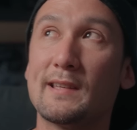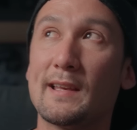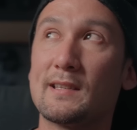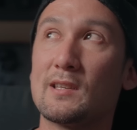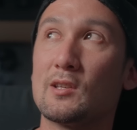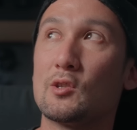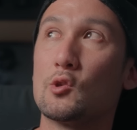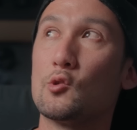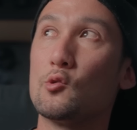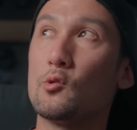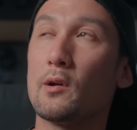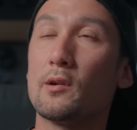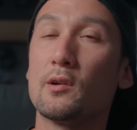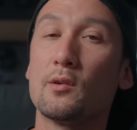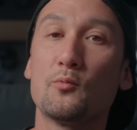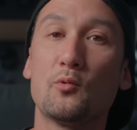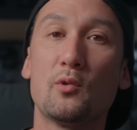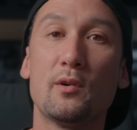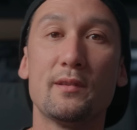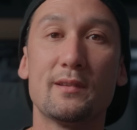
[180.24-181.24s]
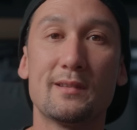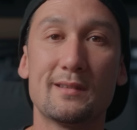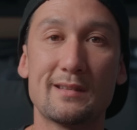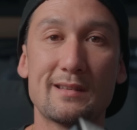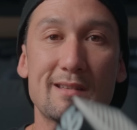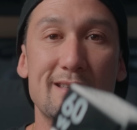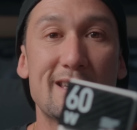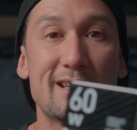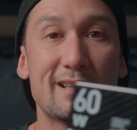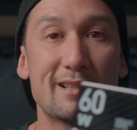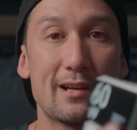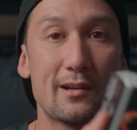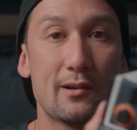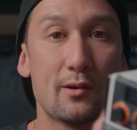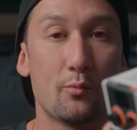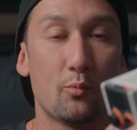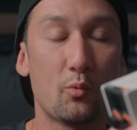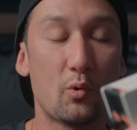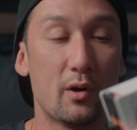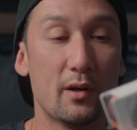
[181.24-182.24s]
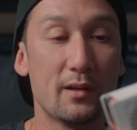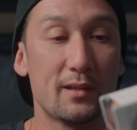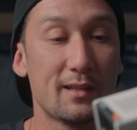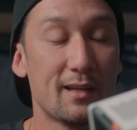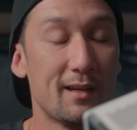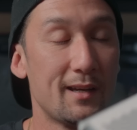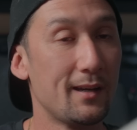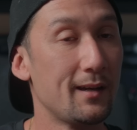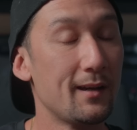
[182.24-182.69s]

that's a 200 watt. This is a 600 watt.